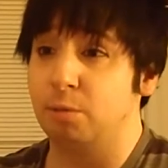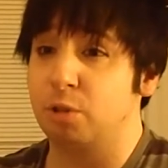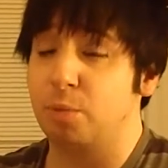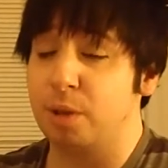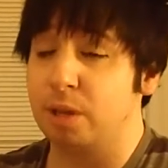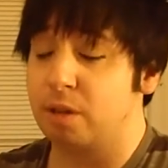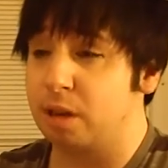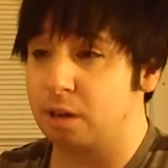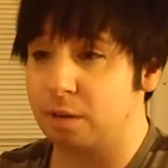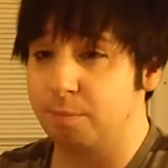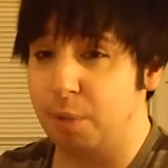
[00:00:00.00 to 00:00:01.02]
which would be like
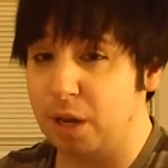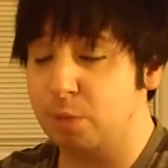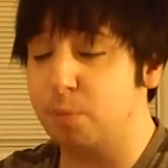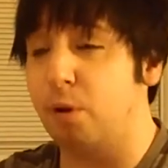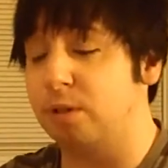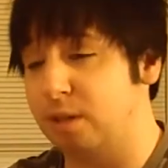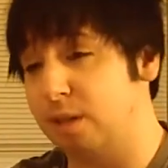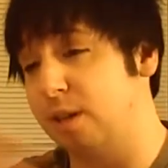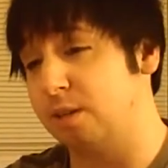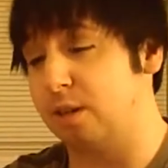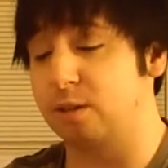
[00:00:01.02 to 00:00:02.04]
baseball
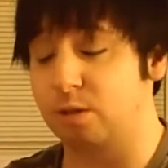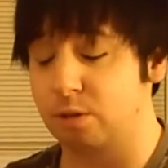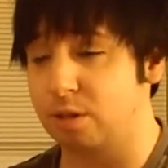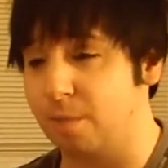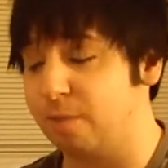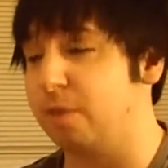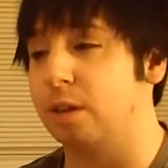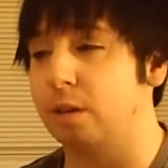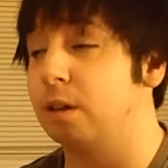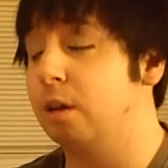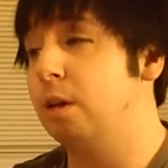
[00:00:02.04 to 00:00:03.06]
statistics or something,